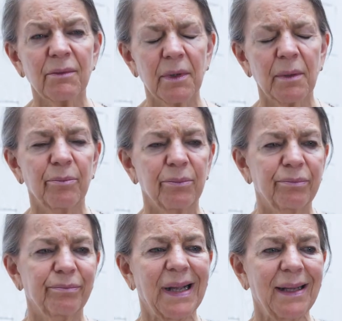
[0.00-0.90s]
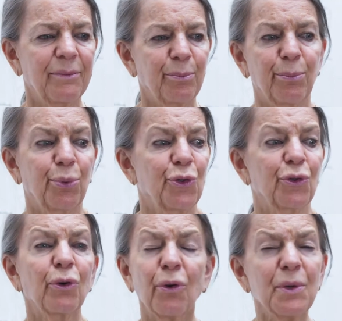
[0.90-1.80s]
very kind of
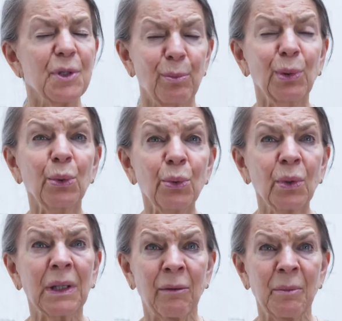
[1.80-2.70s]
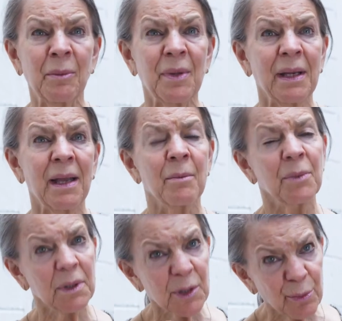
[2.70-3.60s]
turquoise blue, and I remember that
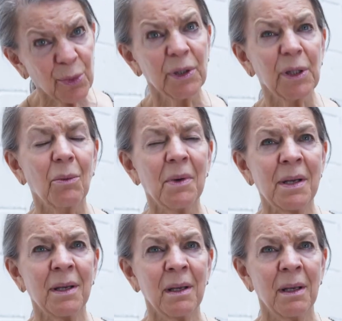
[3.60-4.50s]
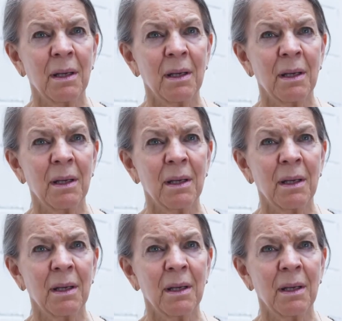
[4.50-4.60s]
ambulance pulling away.